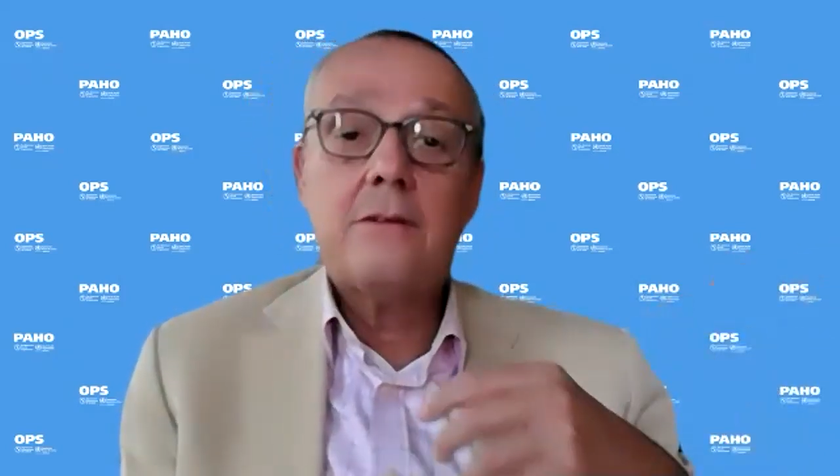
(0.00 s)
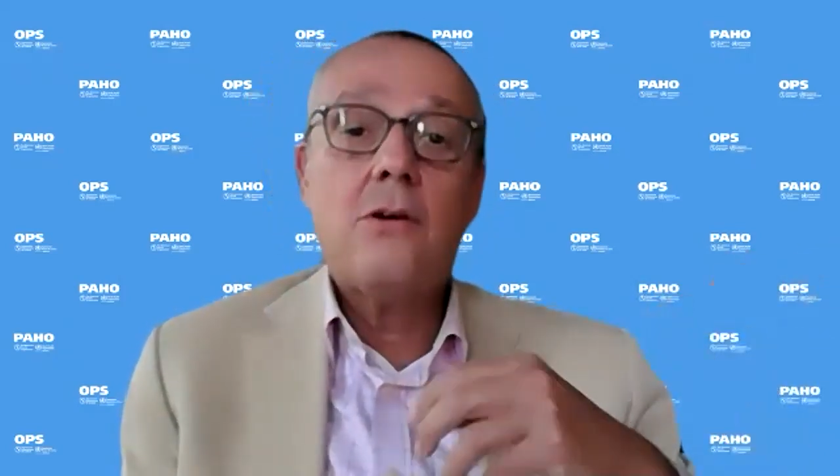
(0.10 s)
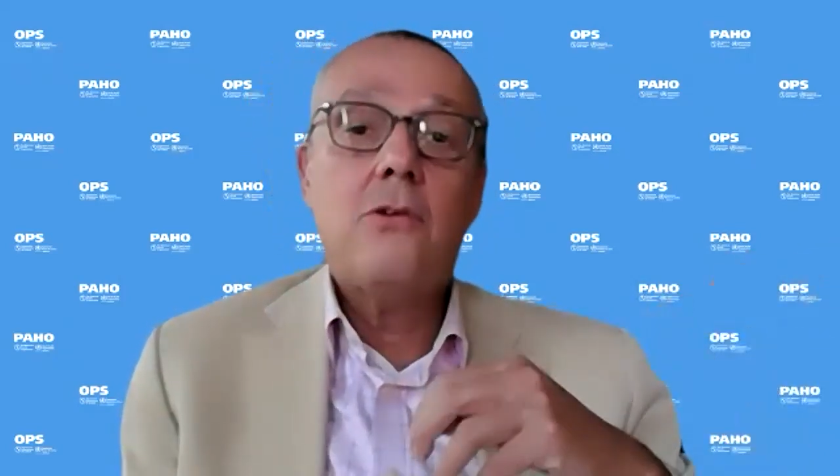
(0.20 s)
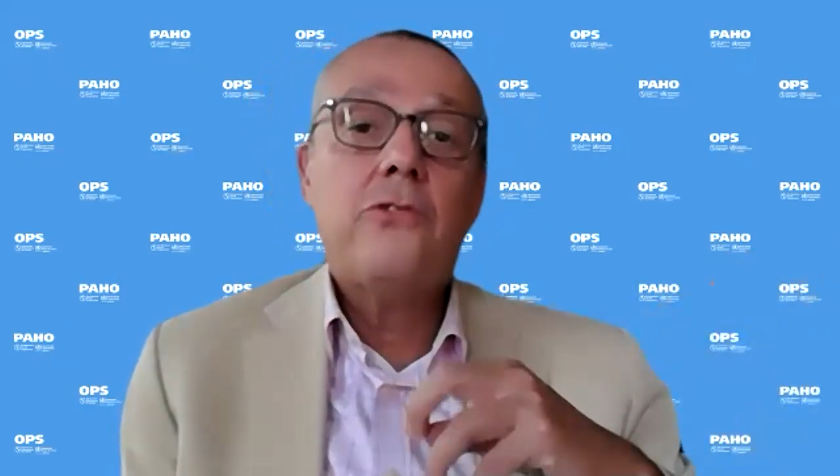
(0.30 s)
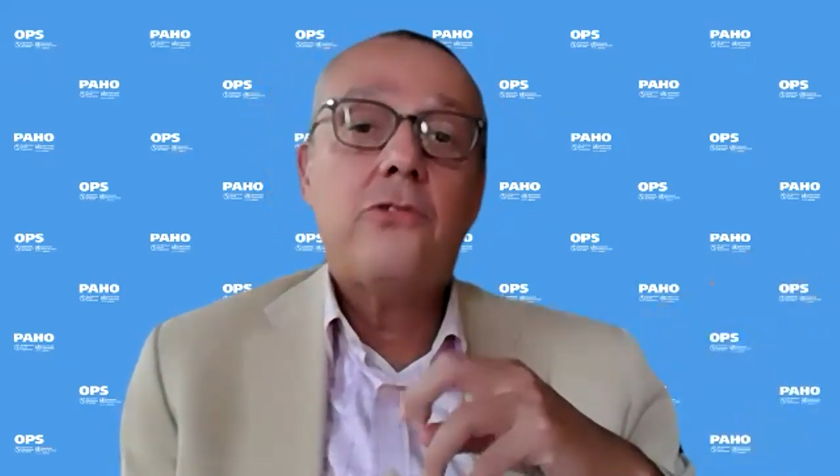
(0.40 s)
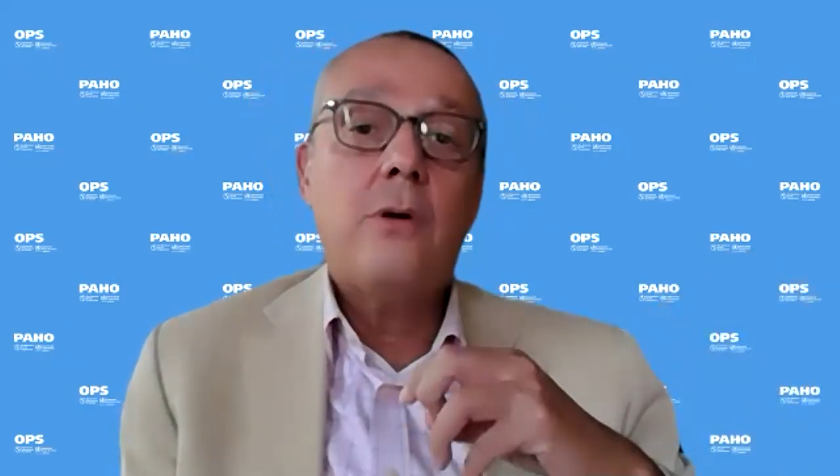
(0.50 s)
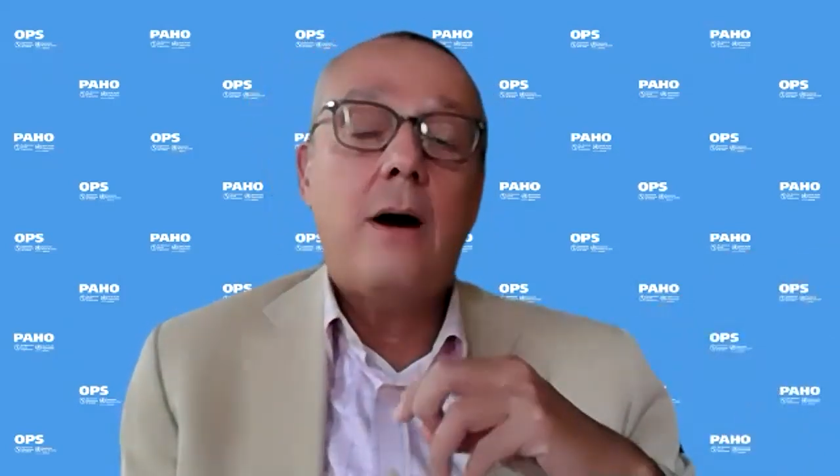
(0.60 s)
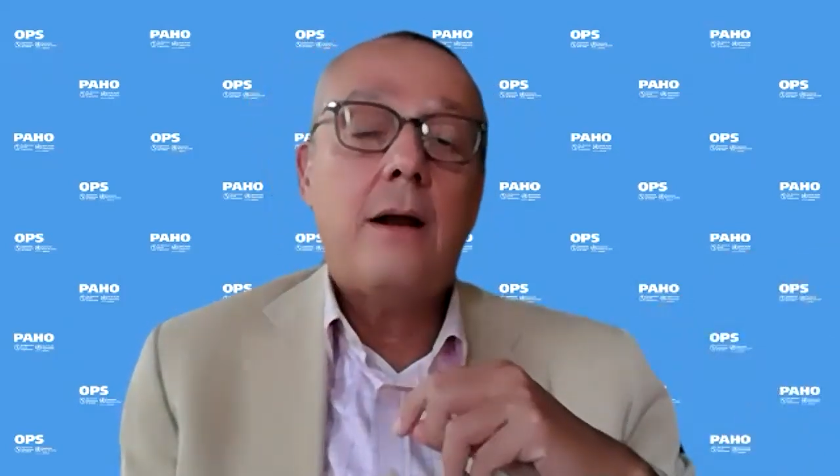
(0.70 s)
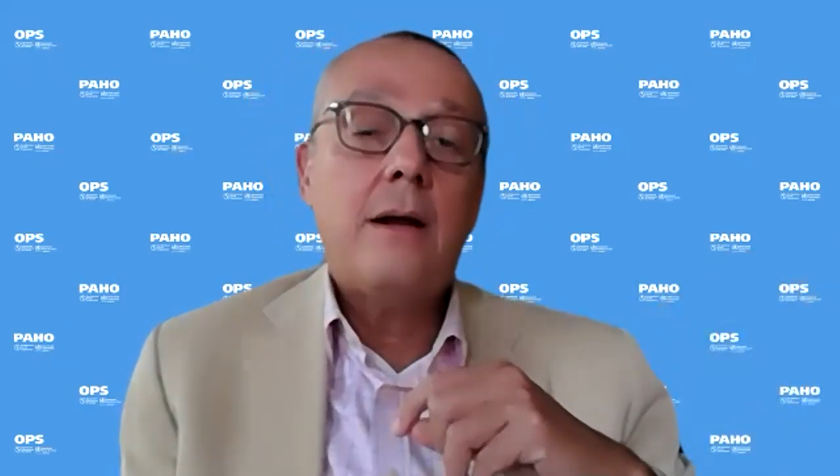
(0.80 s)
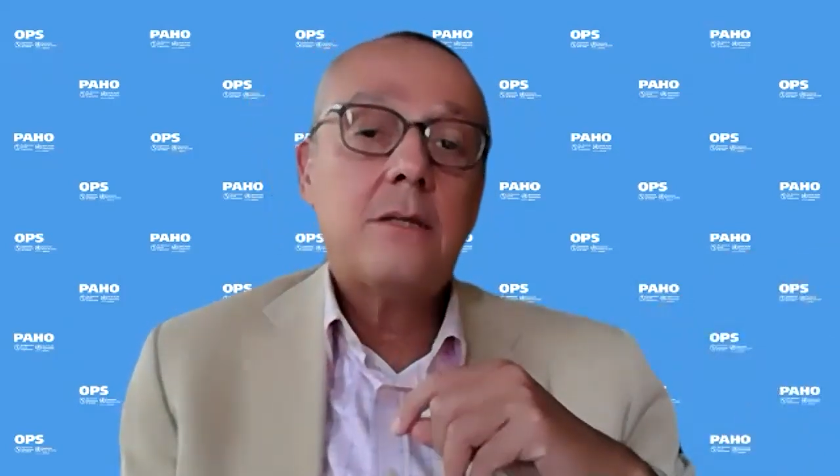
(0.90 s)
those who
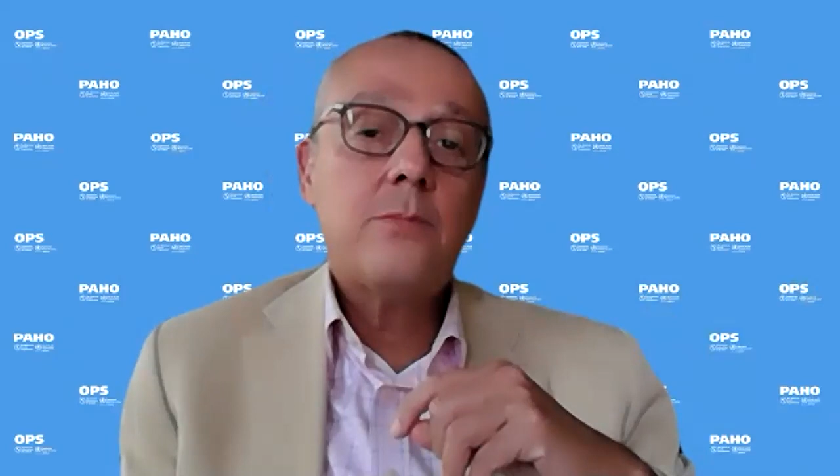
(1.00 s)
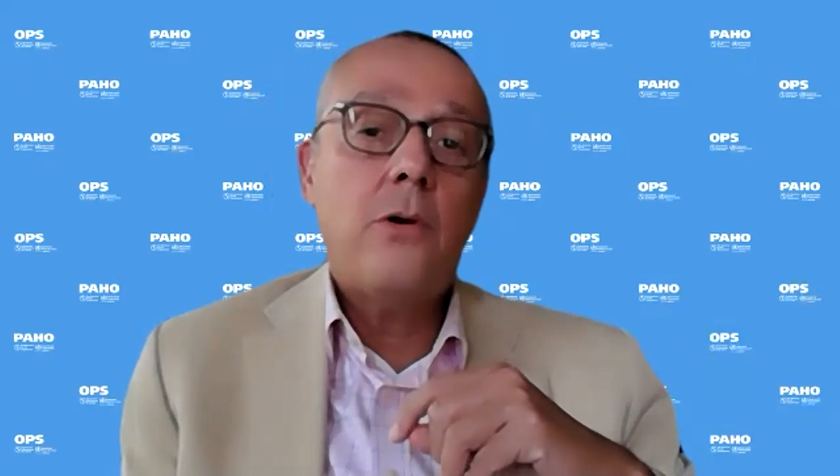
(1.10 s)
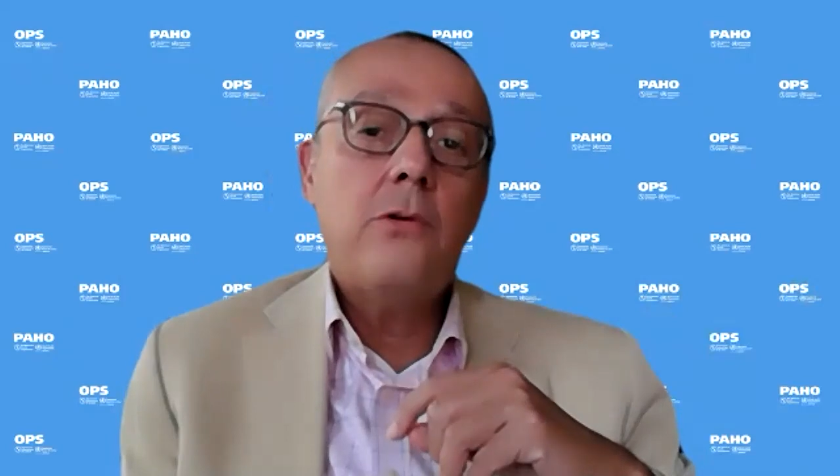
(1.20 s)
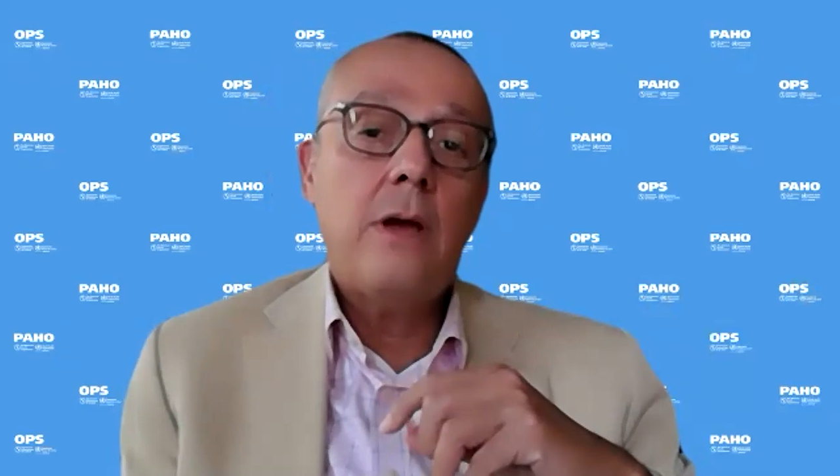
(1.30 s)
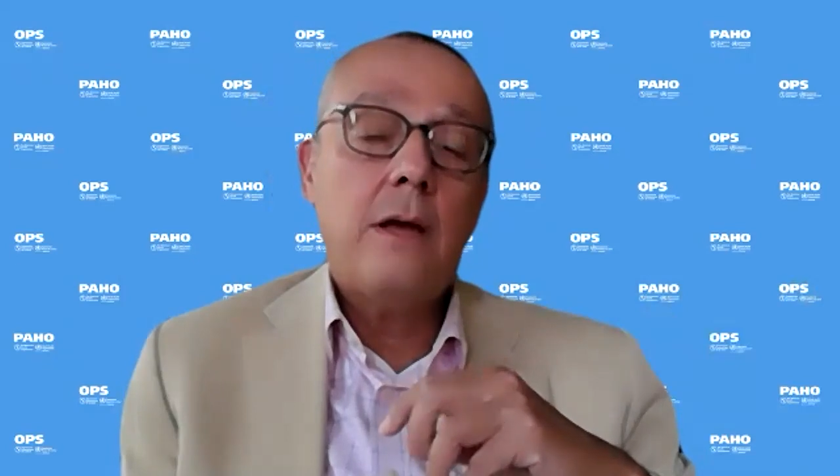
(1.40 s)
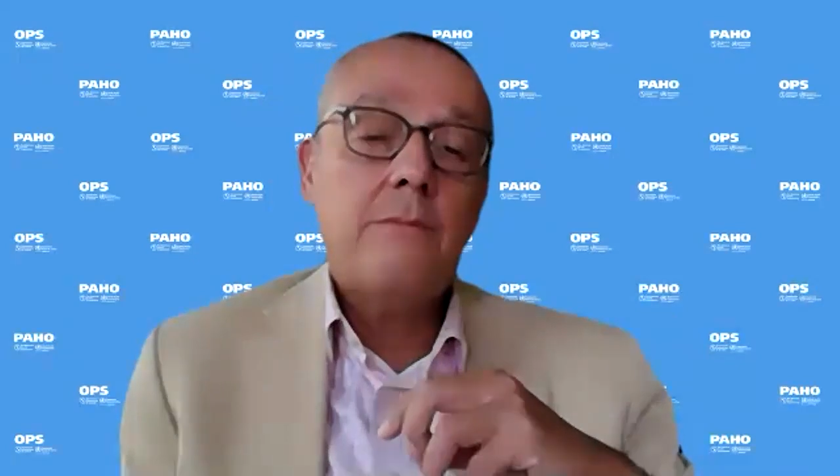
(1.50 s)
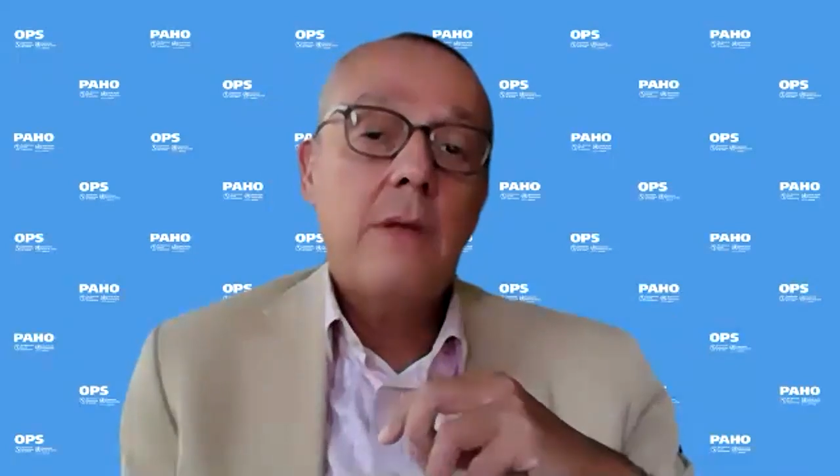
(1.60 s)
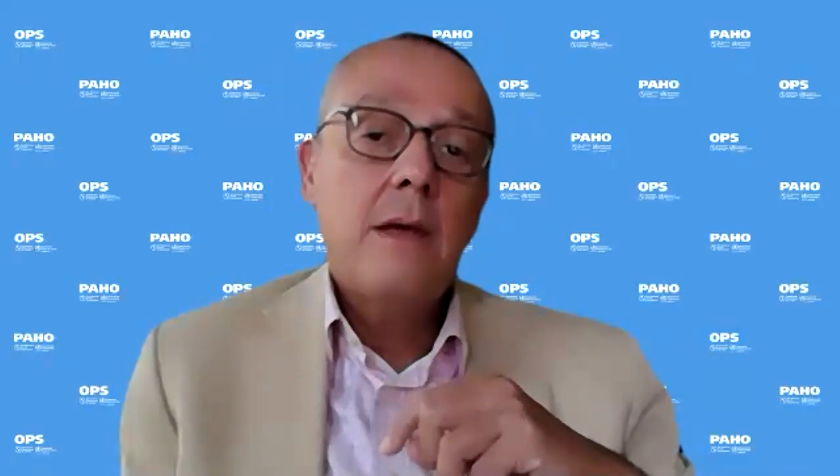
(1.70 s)
are exposed,